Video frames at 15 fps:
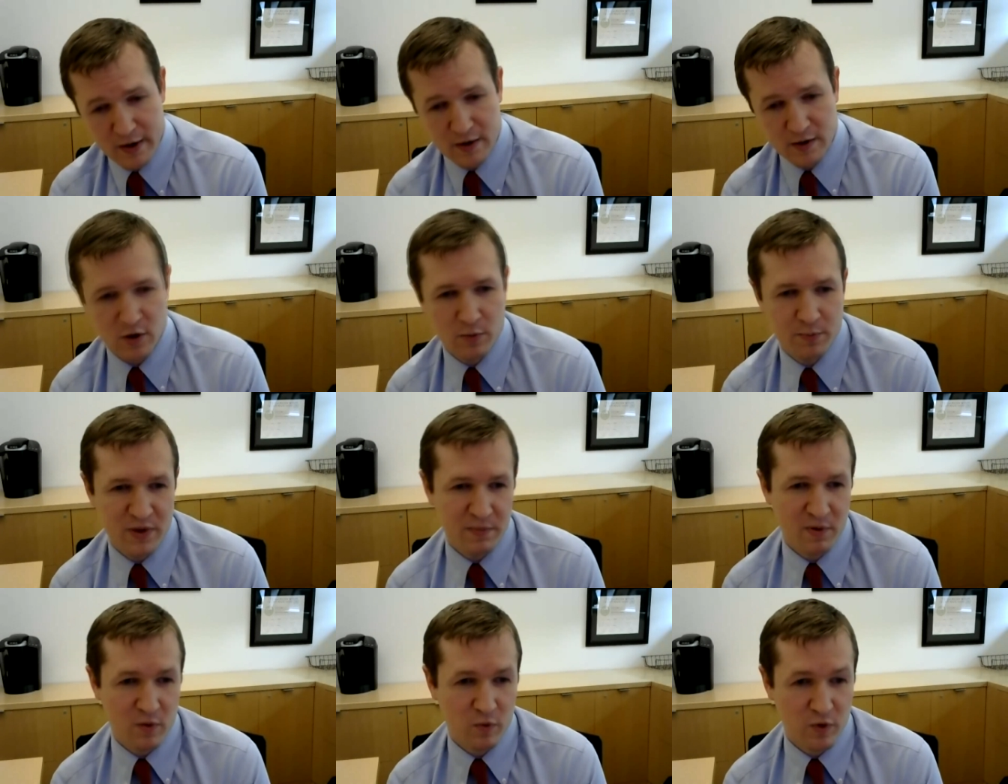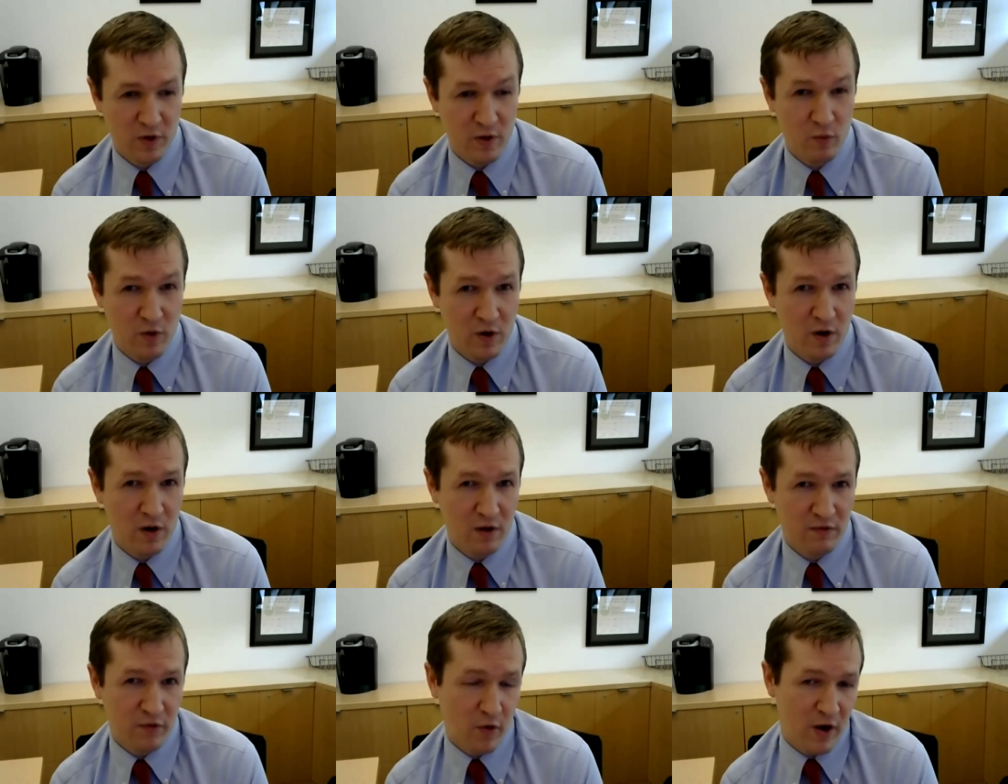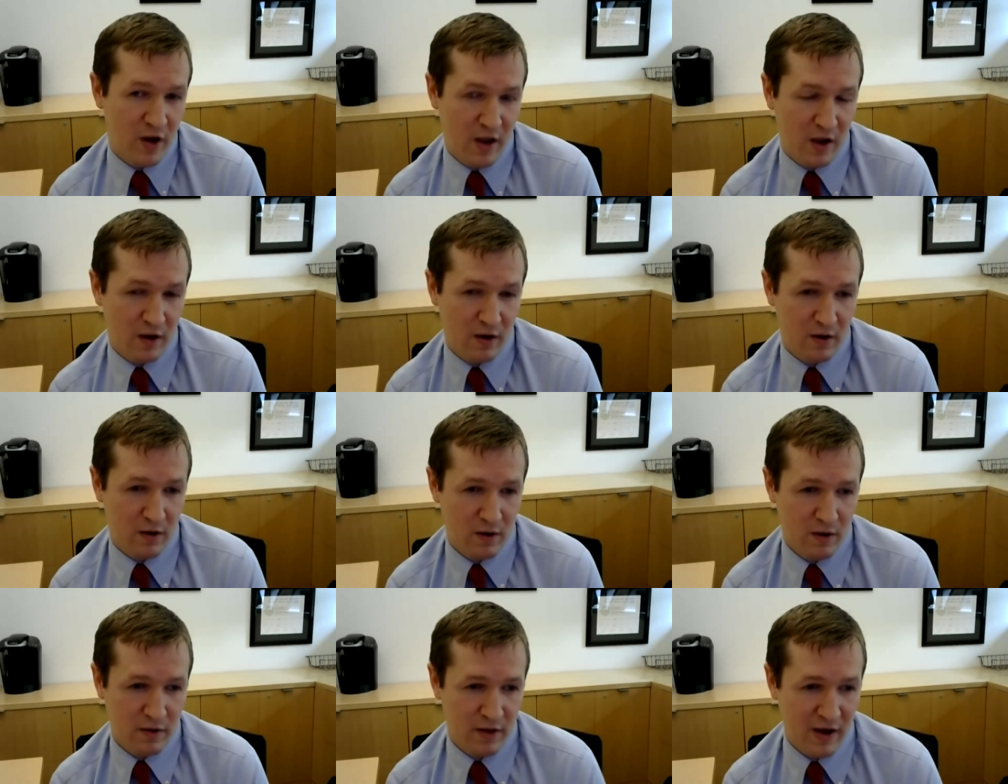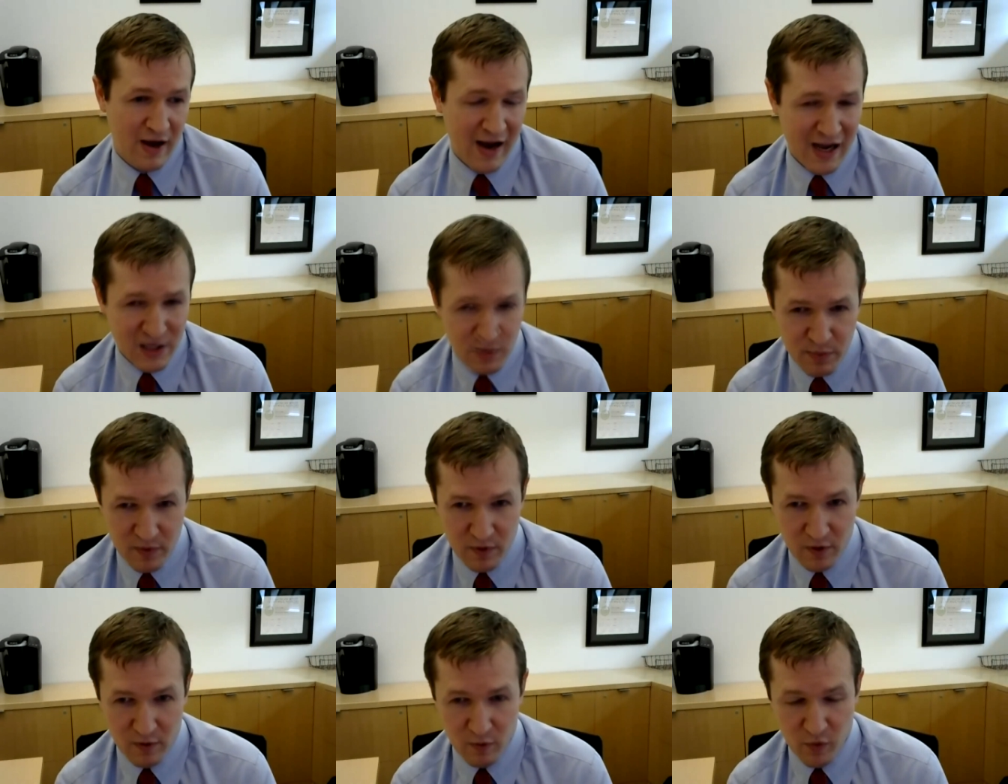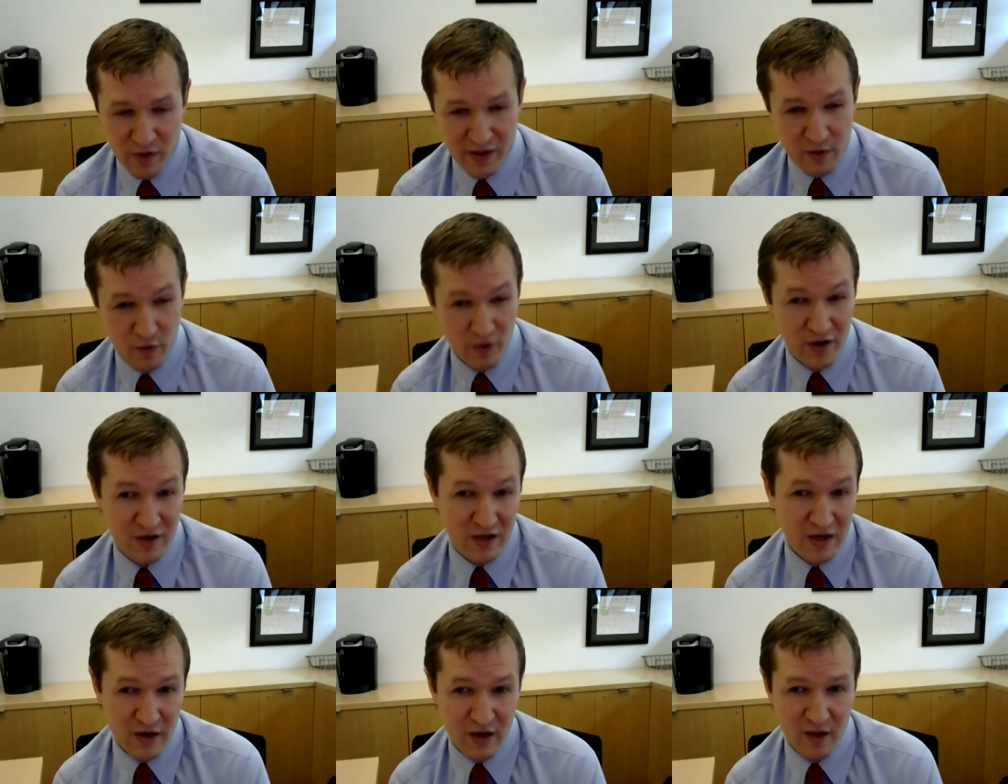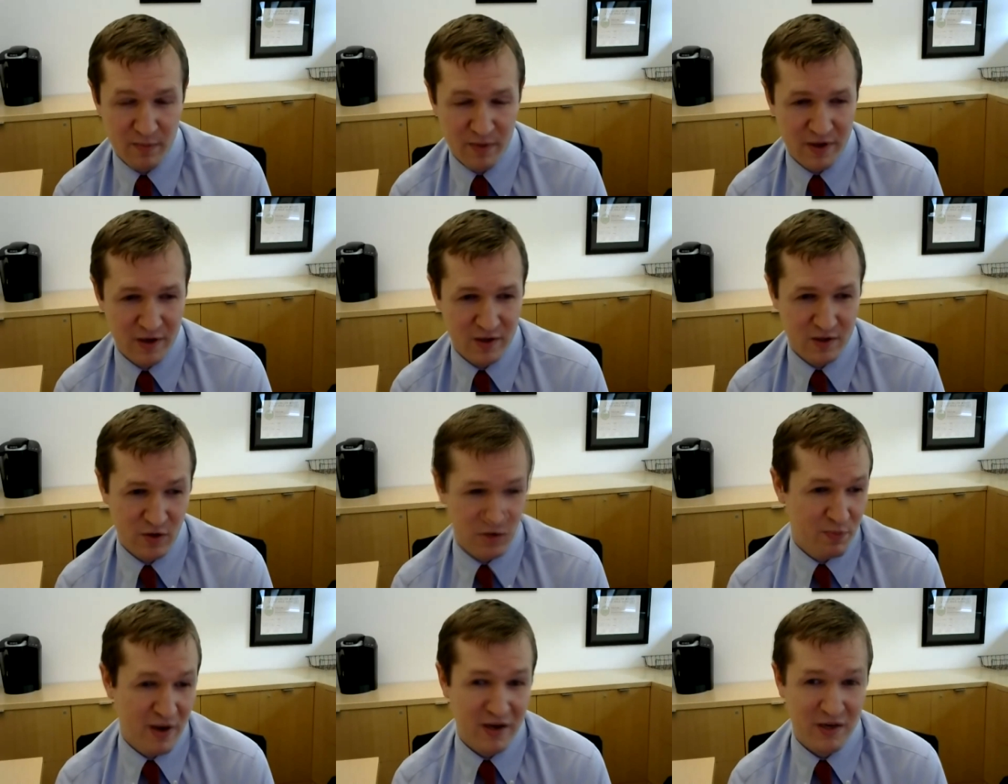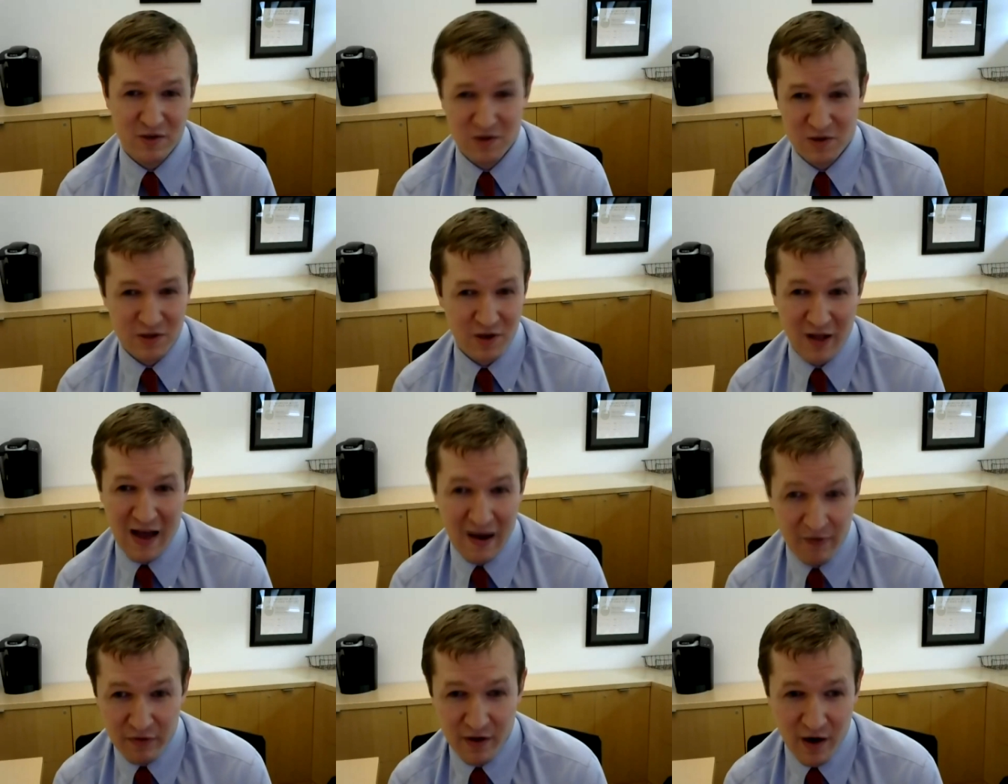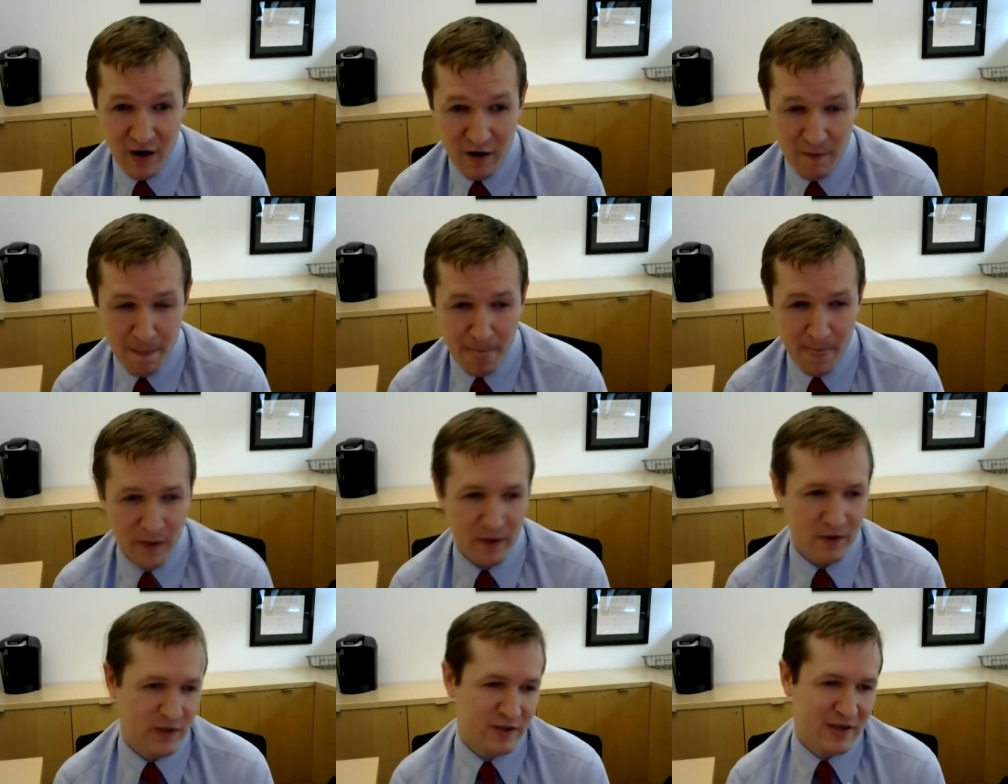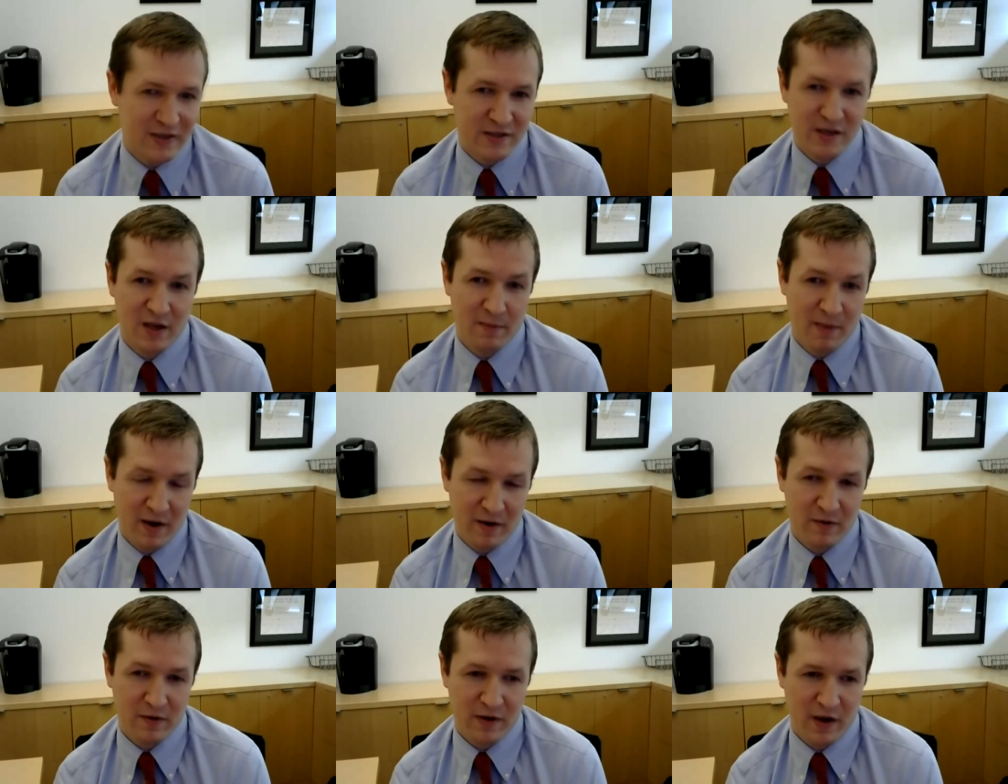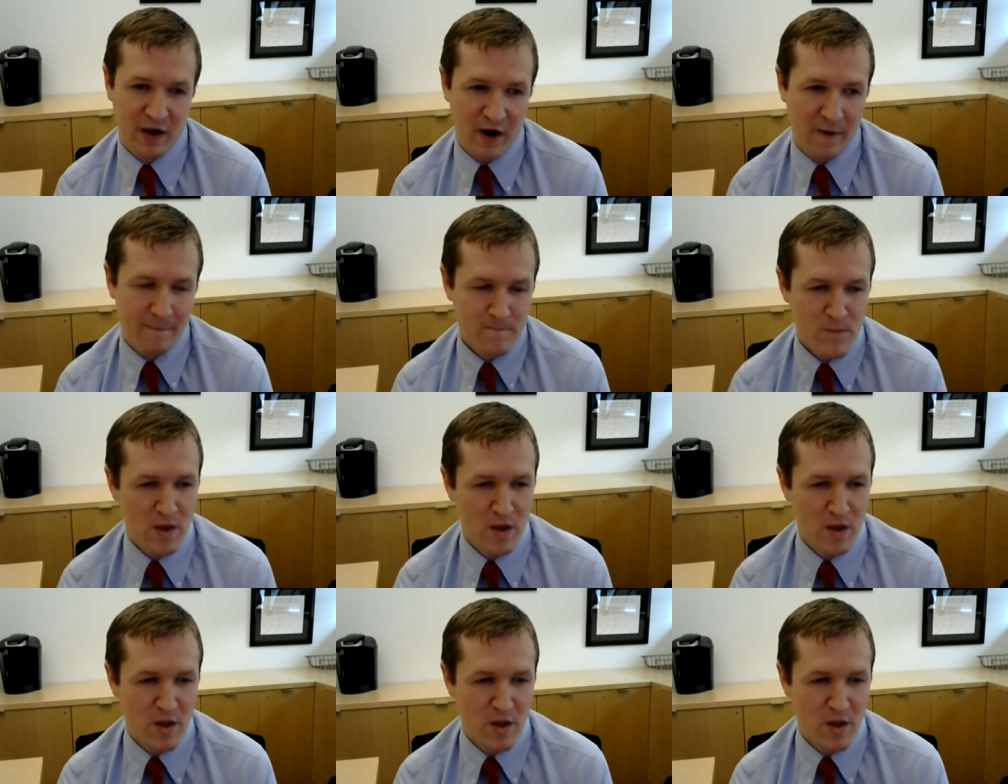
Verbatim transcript: So people really were avoiding the hospital when they really needed it because those patients are still out there. They're just not seeking medical care,